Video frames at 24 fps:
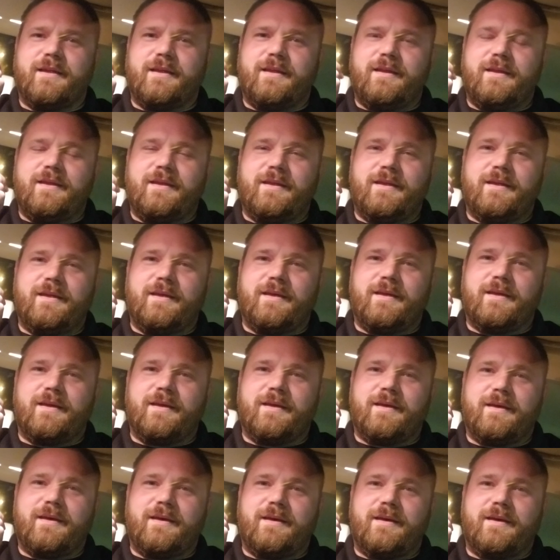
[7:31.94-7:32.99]

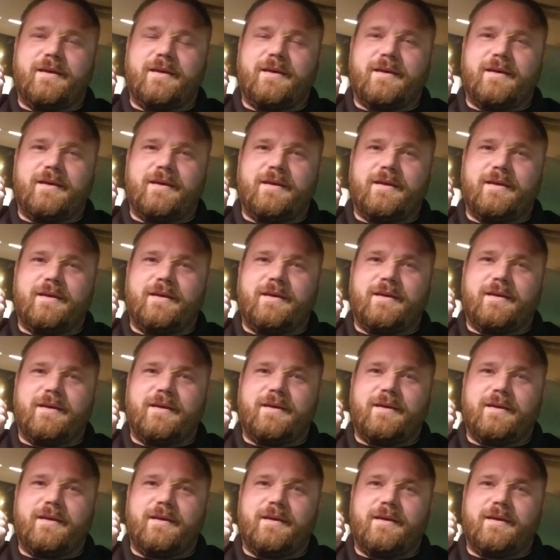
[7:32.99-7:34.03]

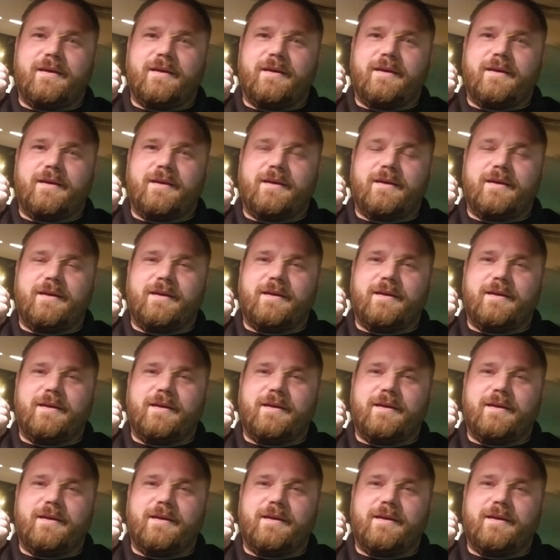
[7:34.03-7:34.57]
(no one is talking)